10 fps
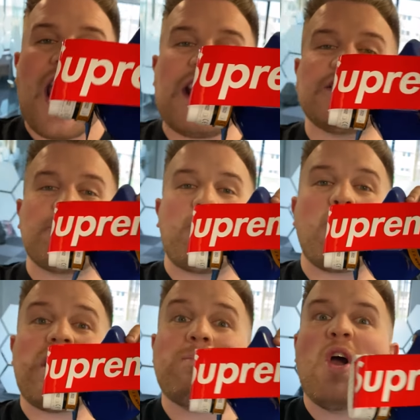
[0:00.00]
a
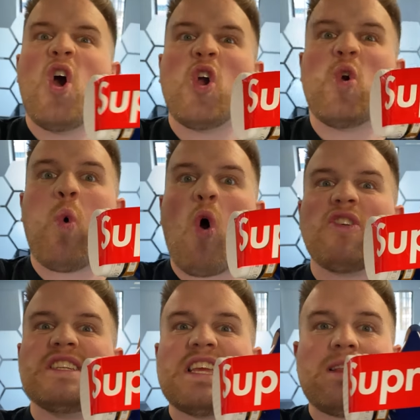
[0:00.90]
Supreme
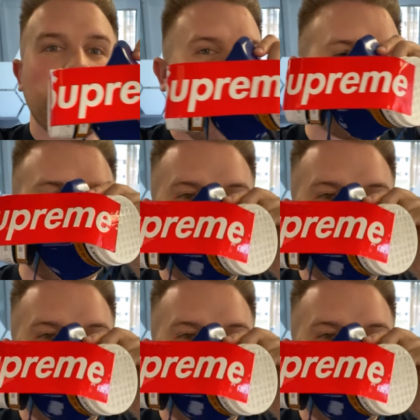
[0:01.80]
quarantine mask.